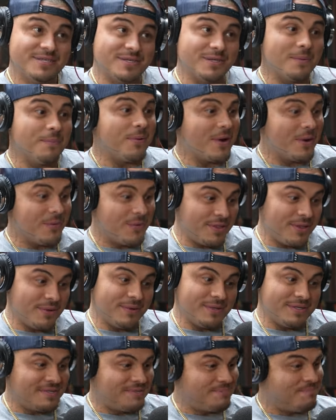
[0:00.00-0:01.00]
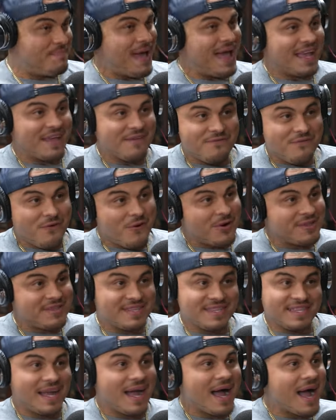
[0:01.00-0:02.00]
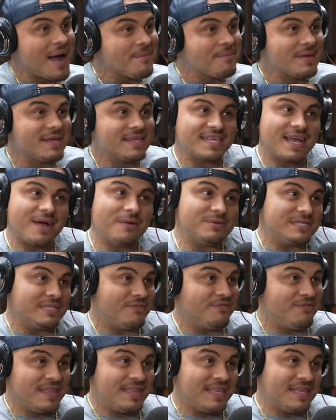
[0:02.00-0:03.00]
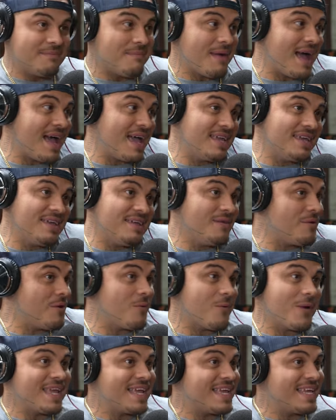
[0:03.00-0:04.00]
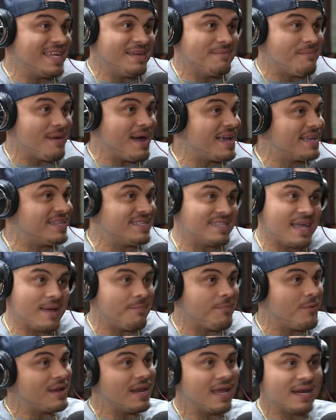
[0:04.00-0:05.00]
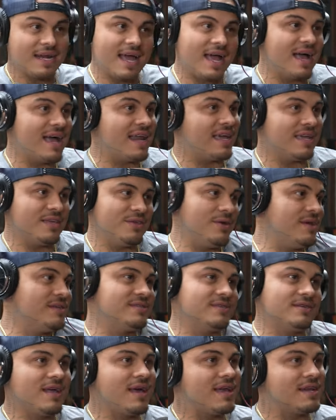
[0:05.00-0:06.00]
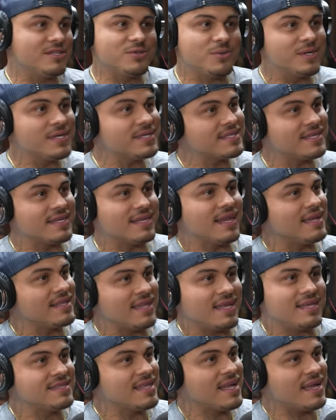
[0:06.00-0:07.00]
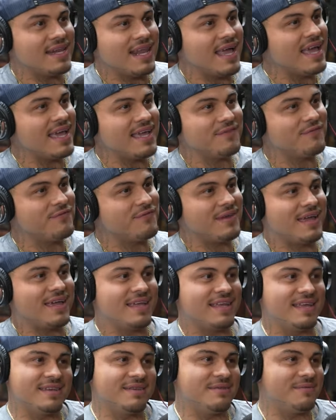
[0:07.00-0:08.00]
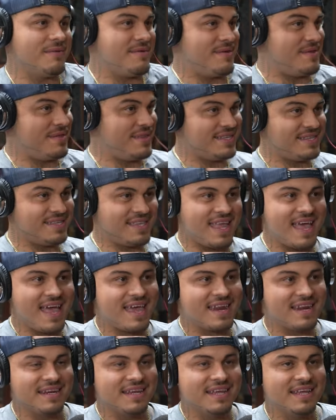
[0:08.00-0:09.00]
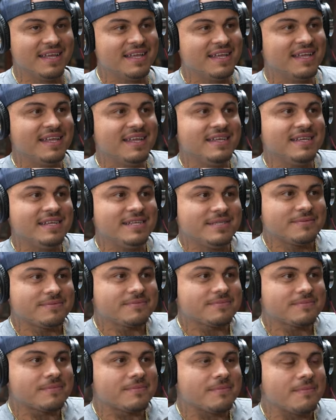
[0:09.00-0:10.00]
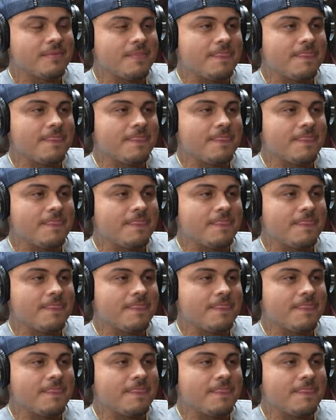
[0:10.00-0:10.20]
to the point where there was back and forth in the yeah. comments. I was defending my awakening, my standpoint. Like, nah, like you guys got it twisted. Like that's not life. Like and yeah. this that and I've noticed it.